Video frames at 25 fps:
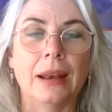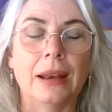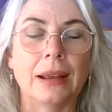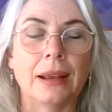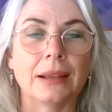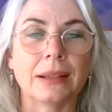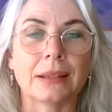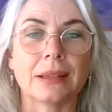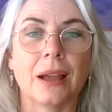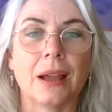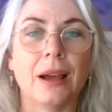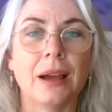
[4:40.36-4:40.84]
an
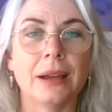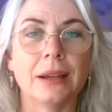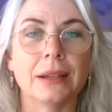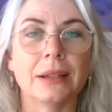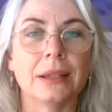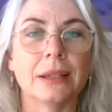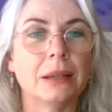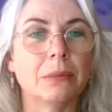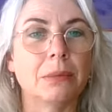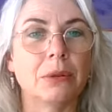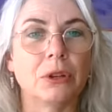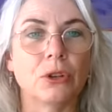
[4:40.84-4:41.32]

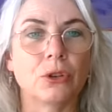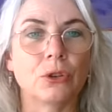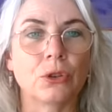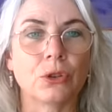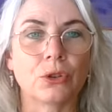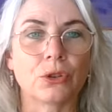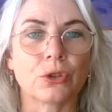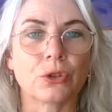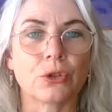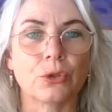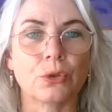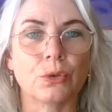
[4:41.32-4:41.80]
anxiety, but you're
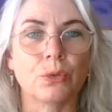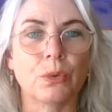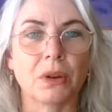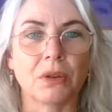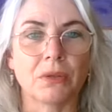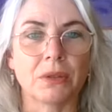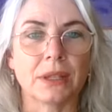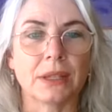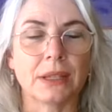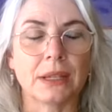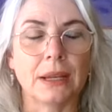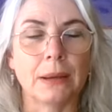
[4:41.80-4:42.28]
not sure
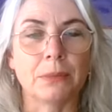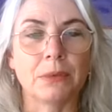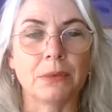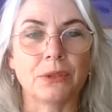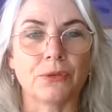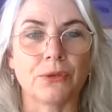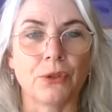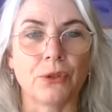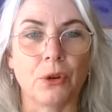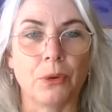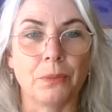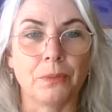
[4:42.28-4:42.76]
where it
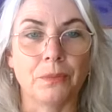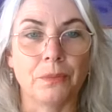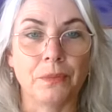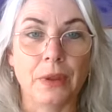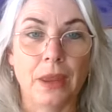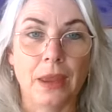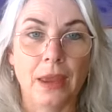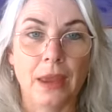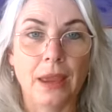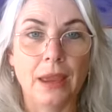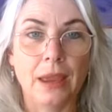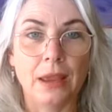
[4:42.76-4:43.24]
stems from.
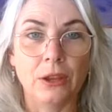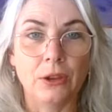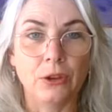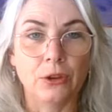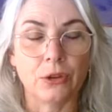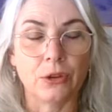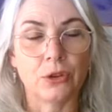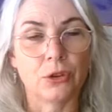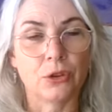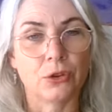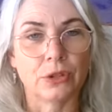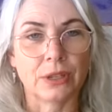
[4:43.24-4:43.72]

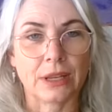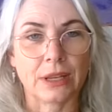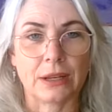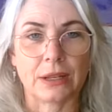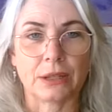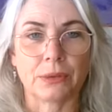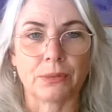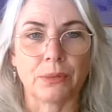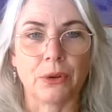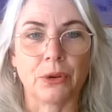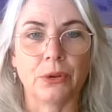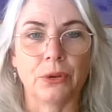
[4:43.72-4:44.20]
You can use that
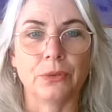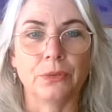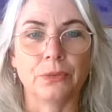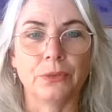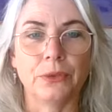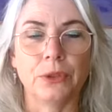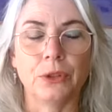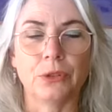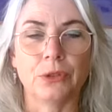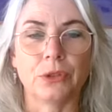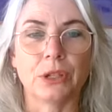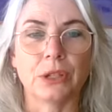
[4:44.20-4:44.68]
as well.
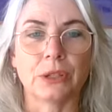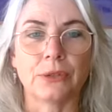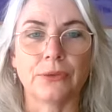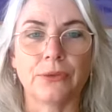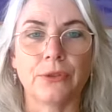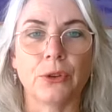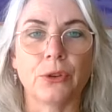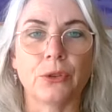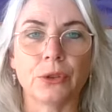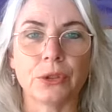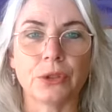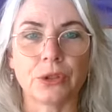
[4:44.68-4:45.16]
You
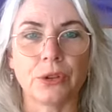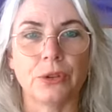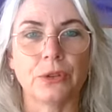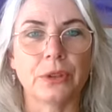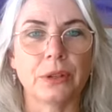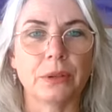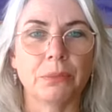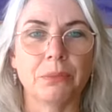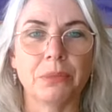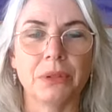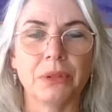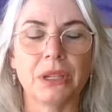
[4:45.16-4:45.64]
just focus on
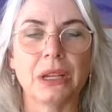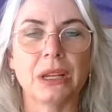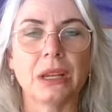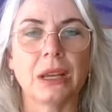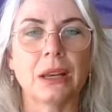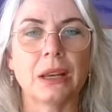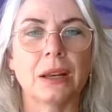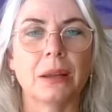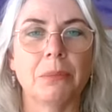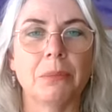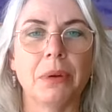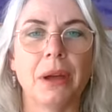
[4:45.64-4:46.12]
the
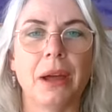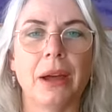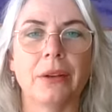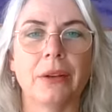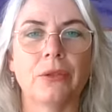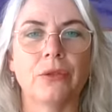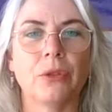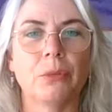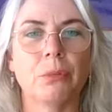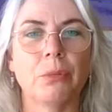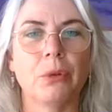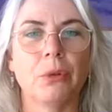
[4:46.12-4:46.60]
particular
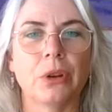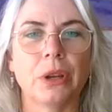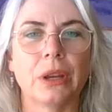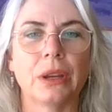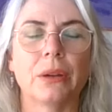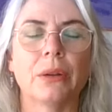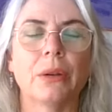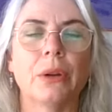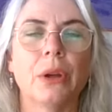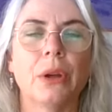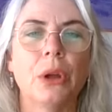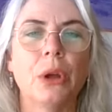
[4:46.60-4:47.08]
part of your
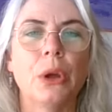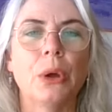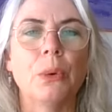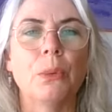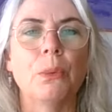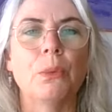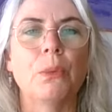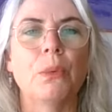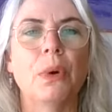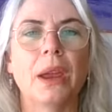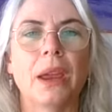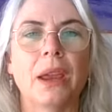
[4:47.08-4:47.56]
body
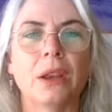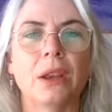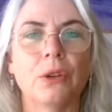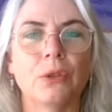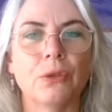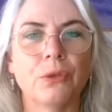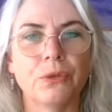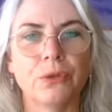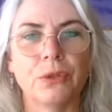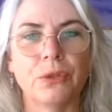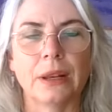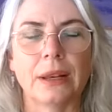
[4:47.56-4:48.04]
where
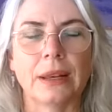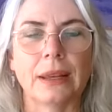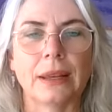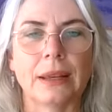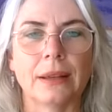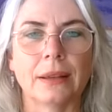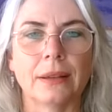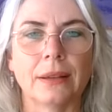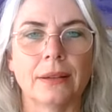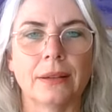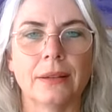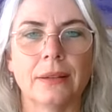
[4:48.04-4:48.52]
you're
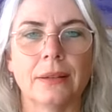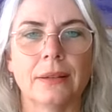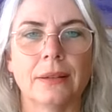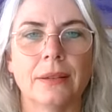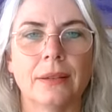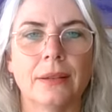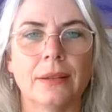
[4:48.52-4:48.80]
feeling